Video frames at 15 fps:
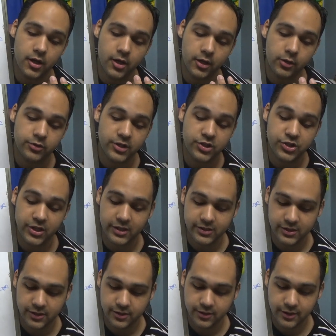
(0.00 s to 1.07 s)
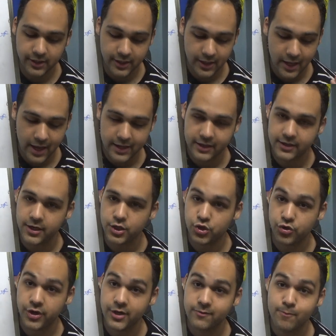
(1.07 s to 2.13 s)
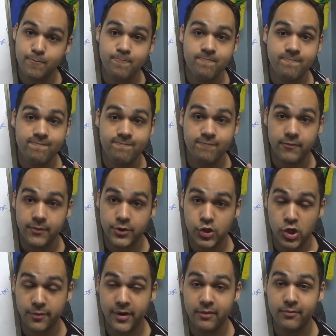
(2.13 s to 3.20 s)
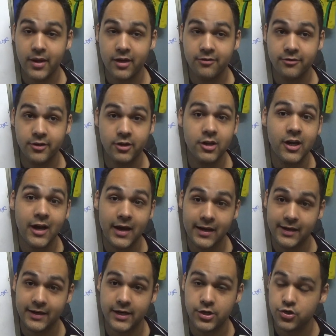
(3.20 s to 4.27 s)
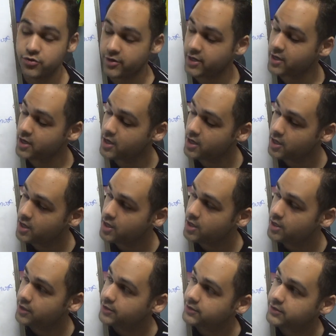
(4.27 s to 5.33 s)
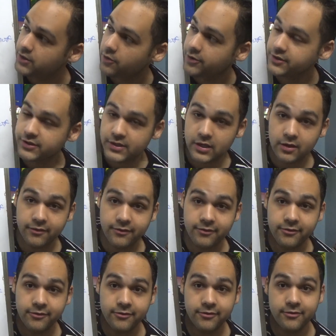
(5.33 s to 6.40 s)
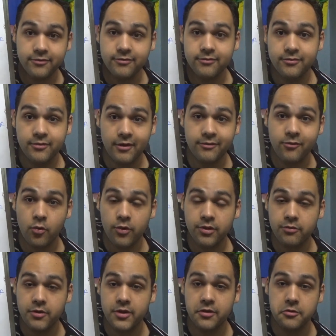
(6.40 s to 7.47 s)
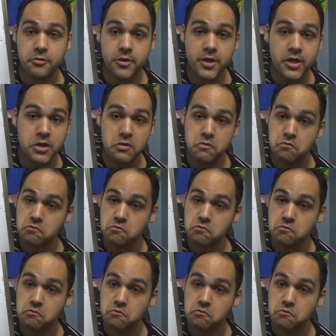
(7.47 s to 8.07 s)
Luton Shelton had an injury. Jermaine Beckford had an injury. So instead of a 4-3-3,